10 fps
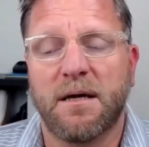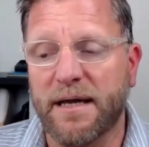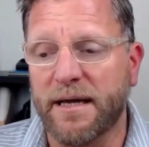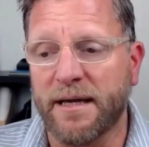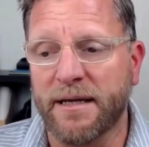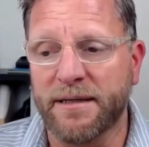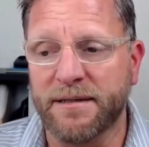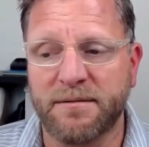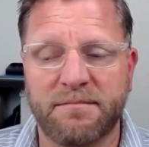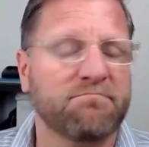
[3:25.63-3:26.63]

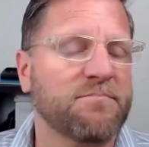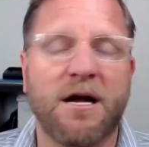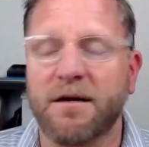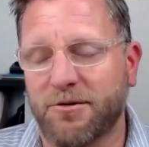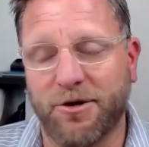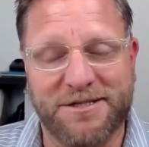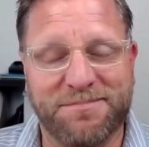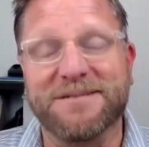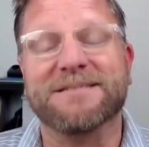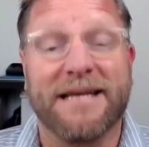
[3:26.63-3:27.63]
and not
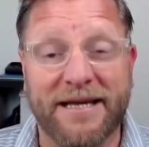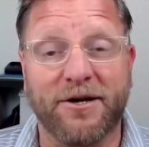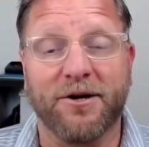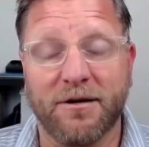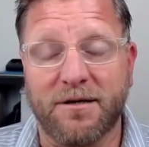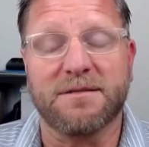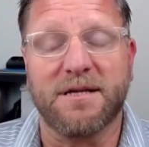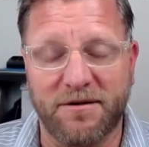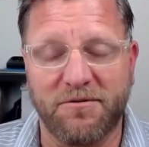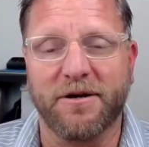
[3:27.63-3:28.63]
Christmas dinner, because
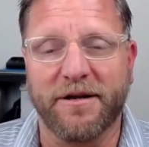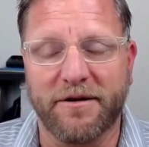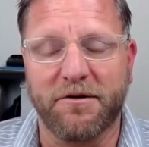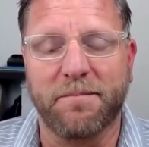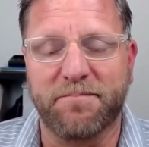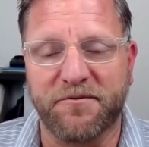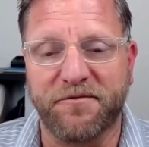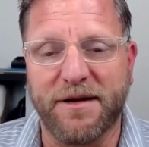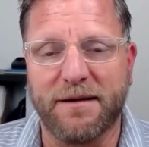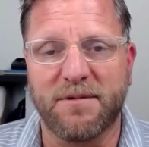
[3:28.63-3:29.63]
I don't want to interrupt your
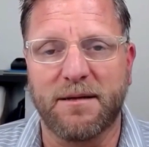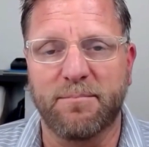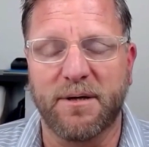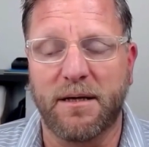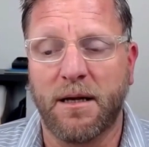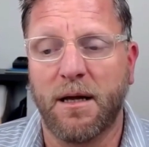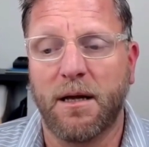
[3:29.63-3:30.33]
family, but